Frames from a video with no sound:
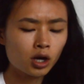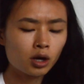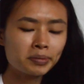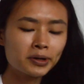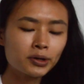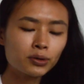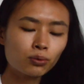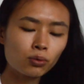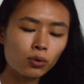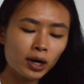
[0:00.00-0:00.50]

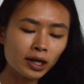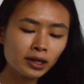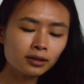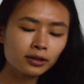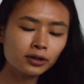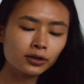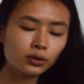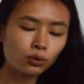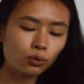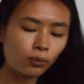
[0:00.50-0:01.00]
But one
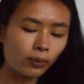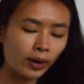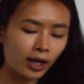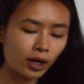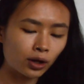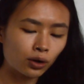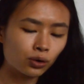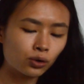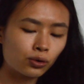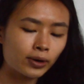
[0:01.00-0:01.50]
little
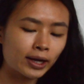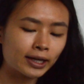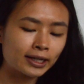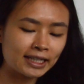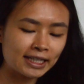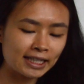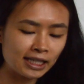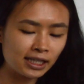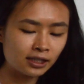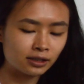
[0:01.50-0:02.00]
whale who had
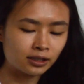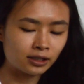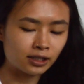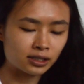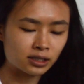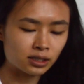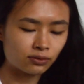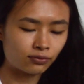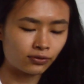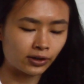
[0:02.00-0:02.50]
eaten
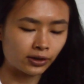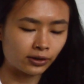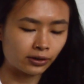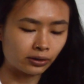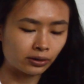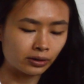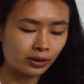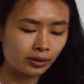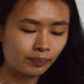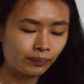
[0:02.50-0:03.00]
his
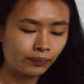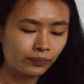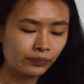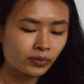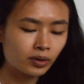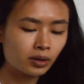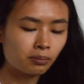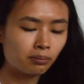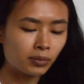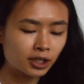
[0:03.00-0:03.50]
fill,
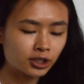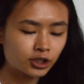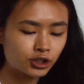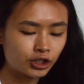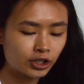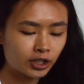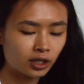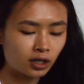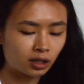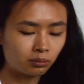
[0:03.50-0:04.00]

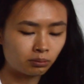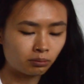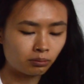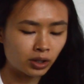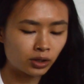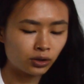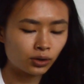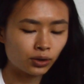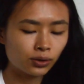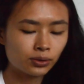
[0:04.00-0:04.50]
munching on
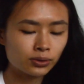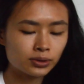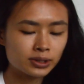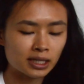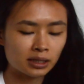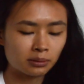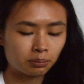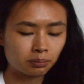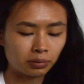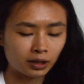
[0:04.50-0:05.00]
minnows
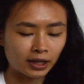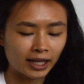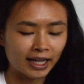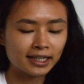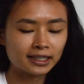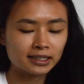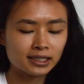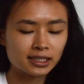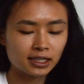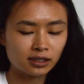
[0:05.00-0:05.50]
and
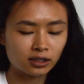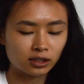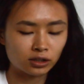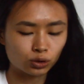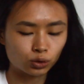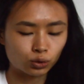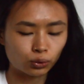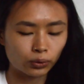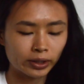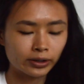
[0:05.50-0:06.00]
plankton and
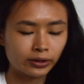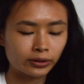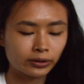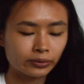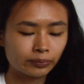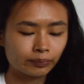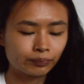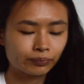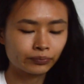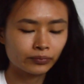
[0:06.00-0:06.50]

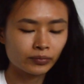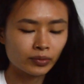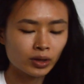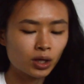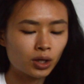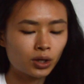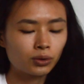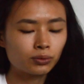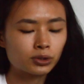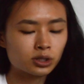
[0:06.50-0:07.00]
krill,
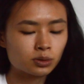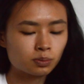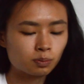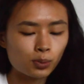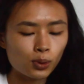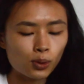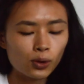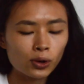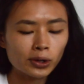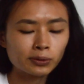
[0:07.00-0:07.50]
was
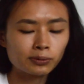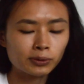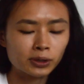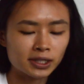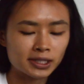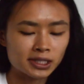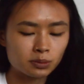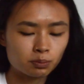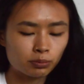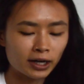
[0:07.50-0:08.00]
bored with
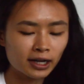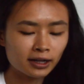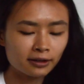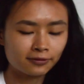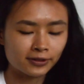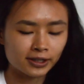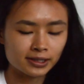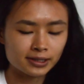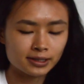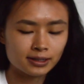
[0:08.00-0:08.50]
his
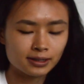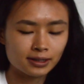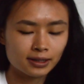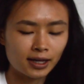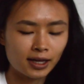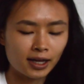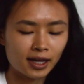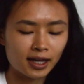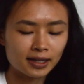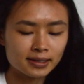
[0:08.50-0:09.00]
breakfast,
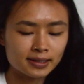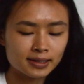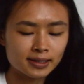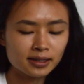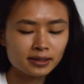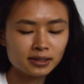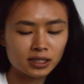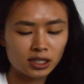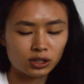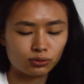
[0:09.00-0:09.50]
and
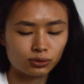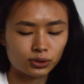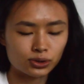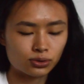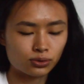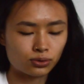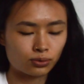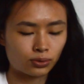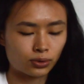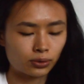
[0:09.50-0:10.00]
since he was
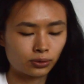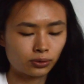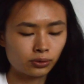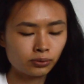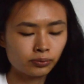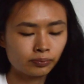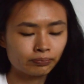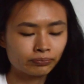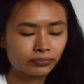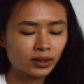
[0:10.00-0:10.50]
through,
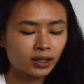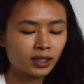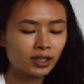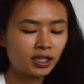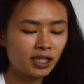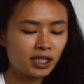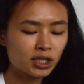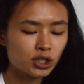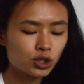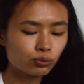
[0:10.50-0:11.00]

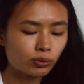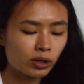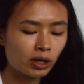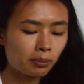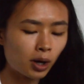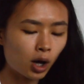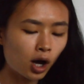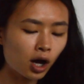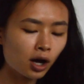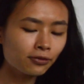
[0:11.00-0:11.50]
he swam
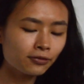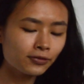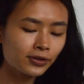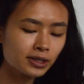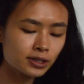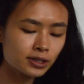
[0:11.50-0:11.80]
off in